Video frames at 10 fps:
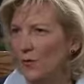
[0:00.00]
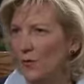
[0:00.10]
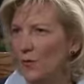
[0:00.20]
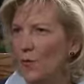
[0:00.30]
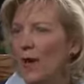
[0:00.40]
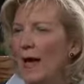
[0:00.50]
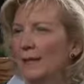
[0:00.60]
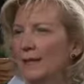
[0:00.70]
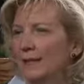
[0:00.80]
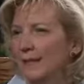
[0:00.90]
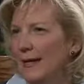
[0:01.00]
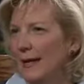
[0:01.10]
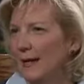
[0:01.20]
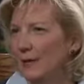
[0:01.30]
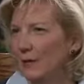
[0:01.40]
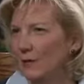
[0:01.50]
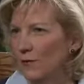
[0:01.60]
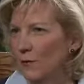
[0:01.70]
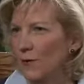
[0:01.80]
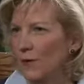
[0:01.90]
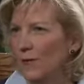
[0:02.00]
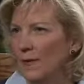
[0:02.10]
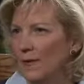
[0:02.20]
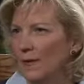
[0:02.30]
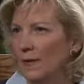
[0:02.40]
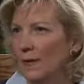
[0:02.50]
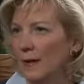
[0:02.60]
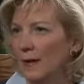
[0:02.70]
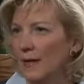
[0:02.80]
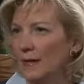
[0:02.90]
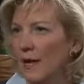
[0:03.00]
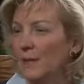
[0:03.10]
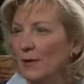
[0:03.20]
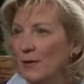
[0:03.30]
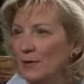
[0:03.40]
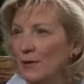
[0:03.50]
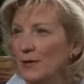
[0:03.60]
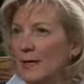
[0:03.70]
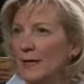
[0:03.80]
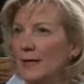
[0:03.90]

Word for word: for the West and for the uh, Islamic countries